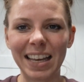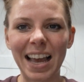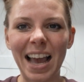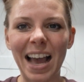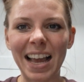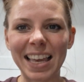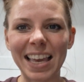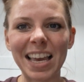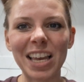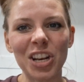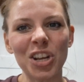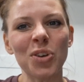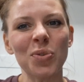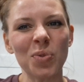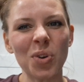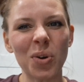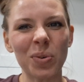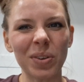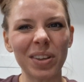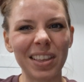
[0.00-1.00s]
a kid who
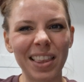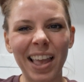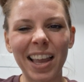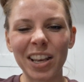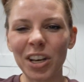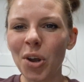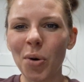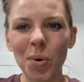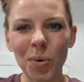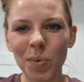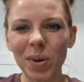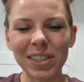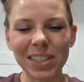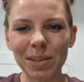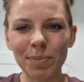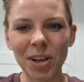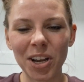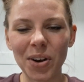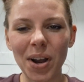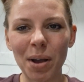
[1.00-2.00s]
no one wants to
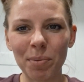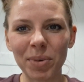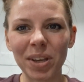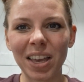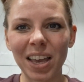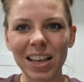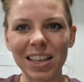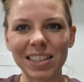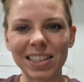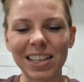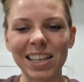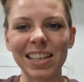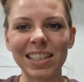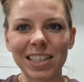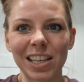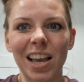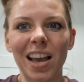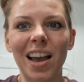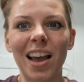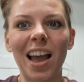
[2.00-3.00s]
be around because he's
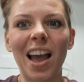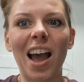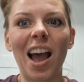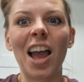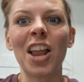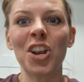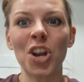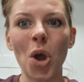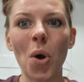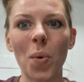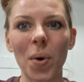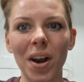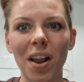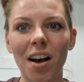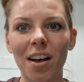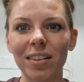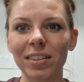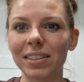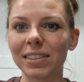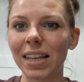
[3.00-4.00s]
a
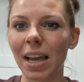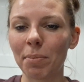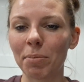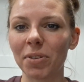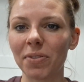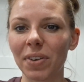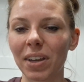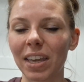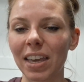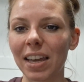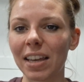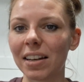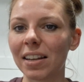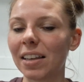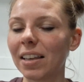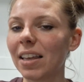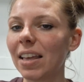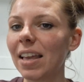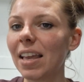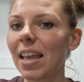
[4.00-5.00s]
know-it-all type of a kid.
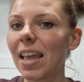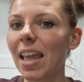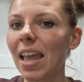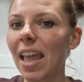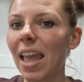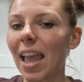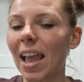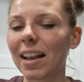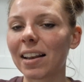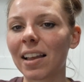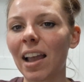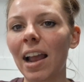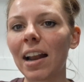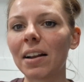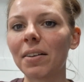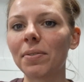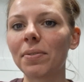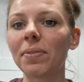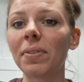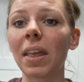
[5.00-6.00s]
And kind
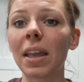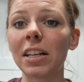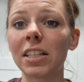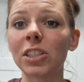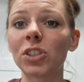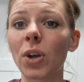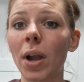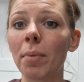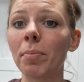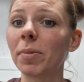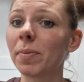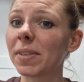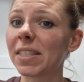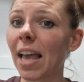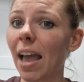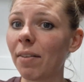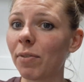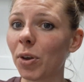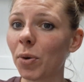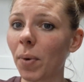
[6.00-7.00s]
of, they describe him as
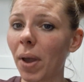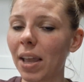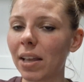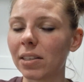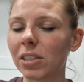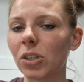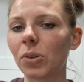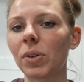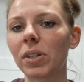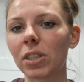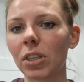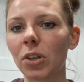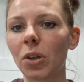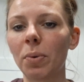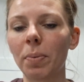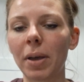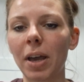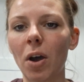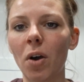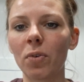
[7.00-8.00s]
heavyweight, so he's a little
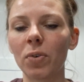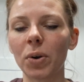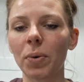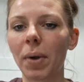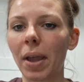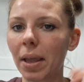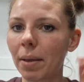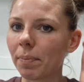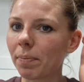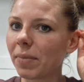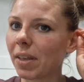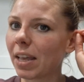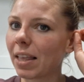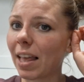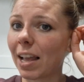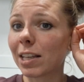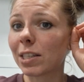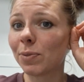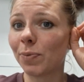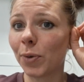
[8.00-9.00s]
bit overweight. He
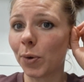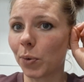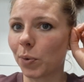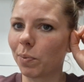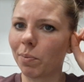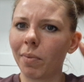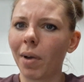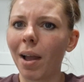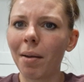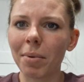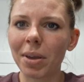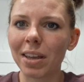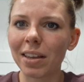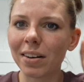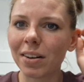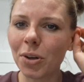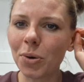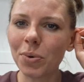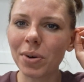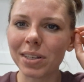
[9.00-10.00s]
likes food. I mean,
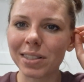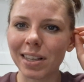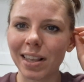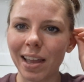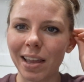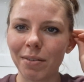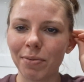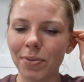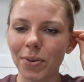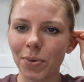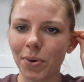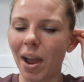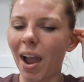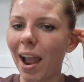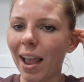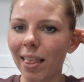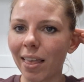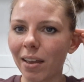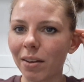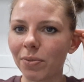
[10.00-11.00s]
who doesn't like food?
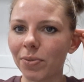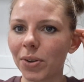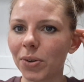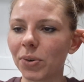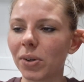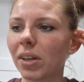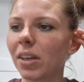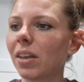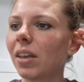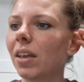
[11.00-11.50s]
I like food.